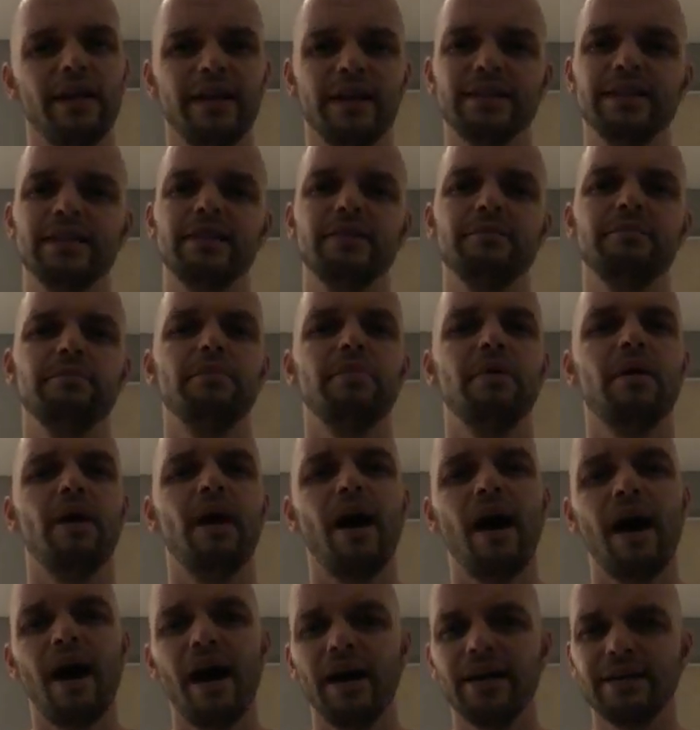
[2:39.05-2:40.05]
That's
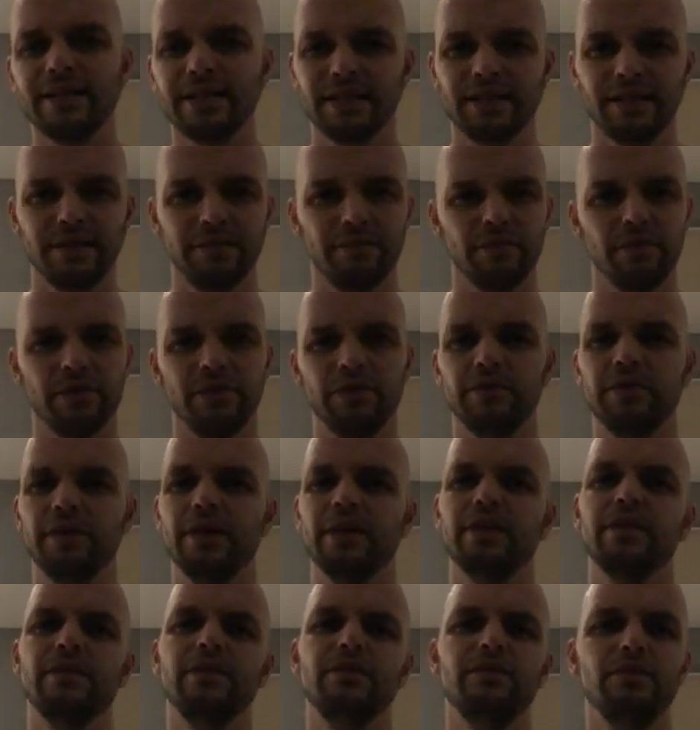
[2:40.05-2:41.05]
impossible. You
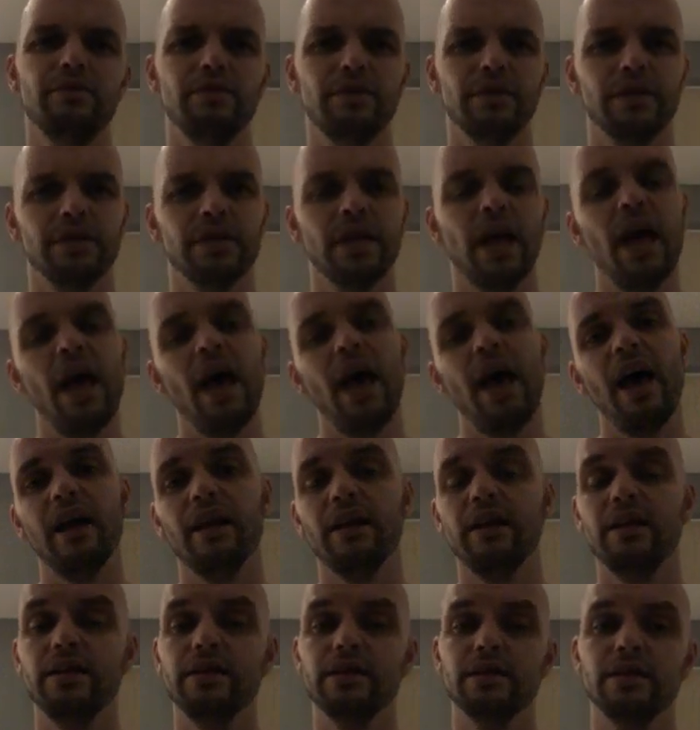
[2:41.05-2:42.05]
can do this,
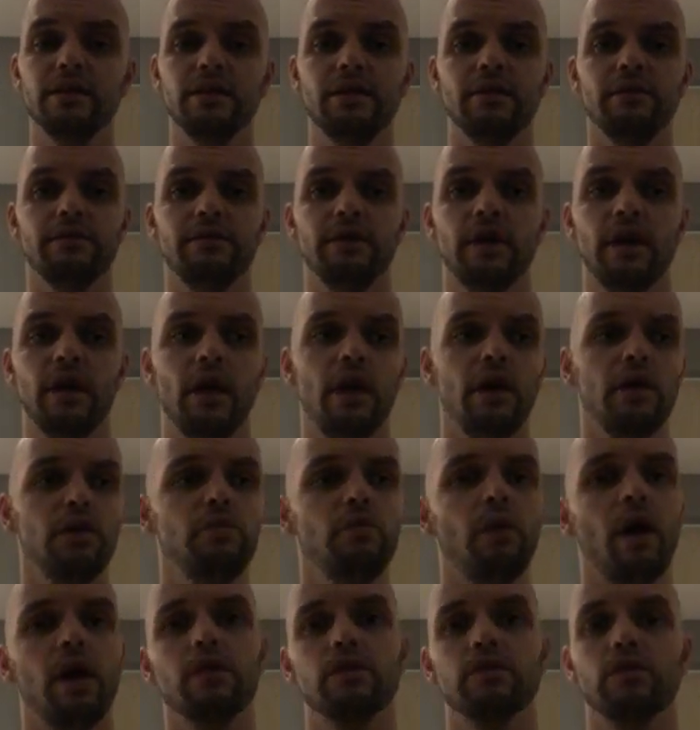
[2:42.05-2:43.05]
at least if
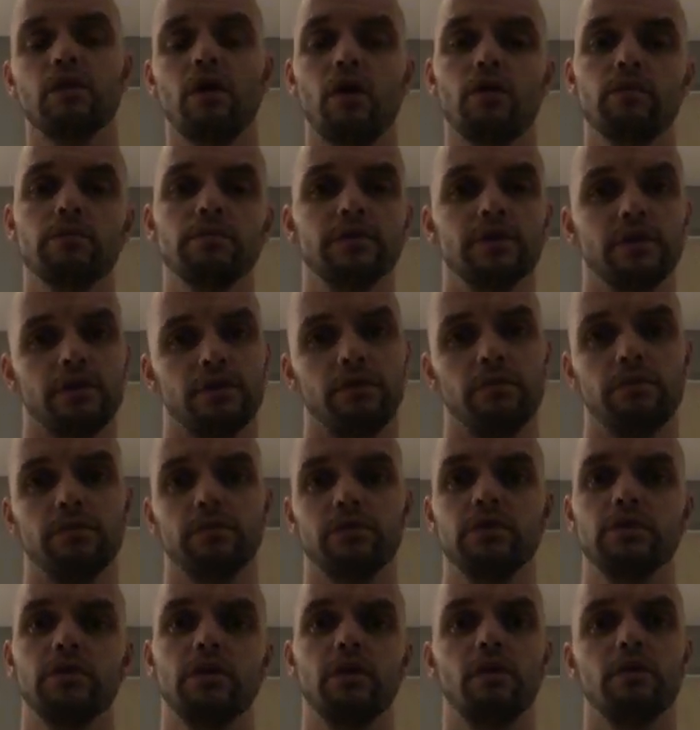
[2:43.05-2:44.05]
you are not on
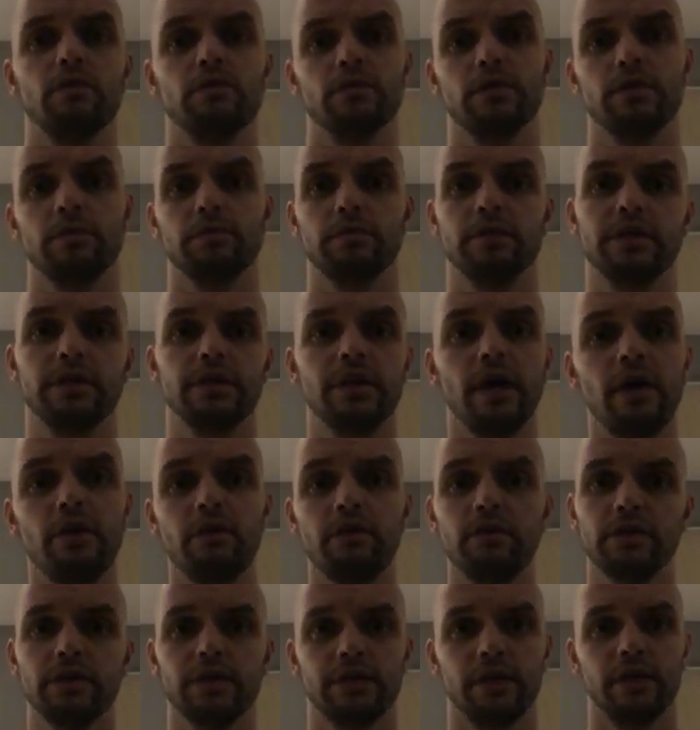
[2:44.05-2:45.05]
some
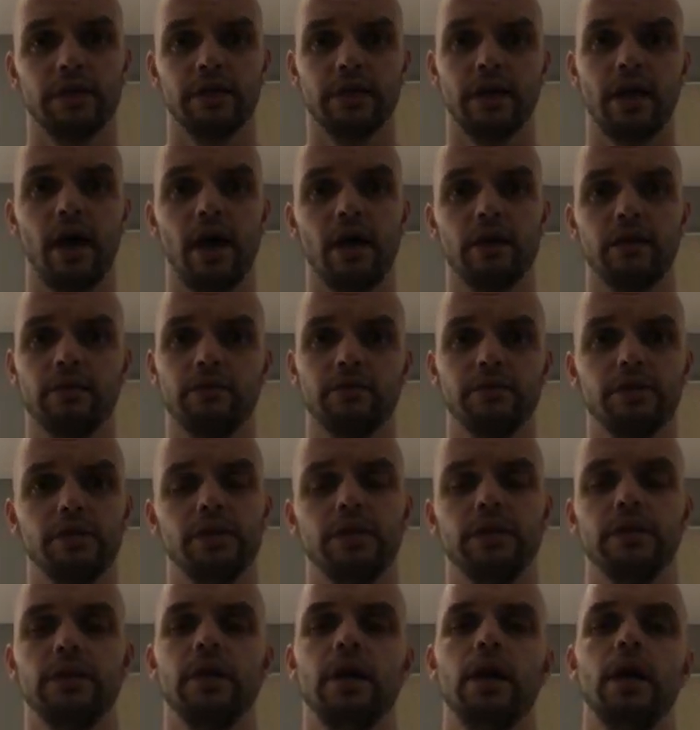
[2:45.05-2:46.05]
steroids and kind of
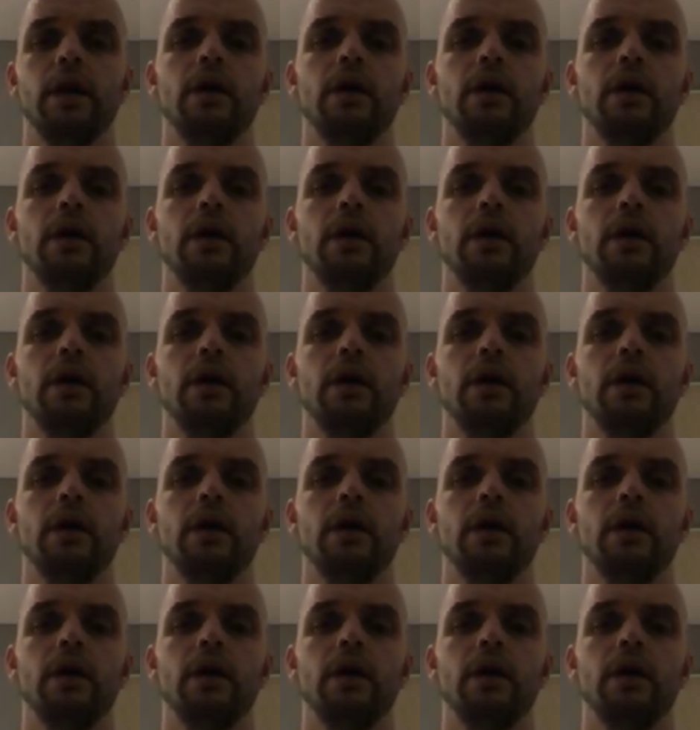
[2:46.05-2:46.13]
shit.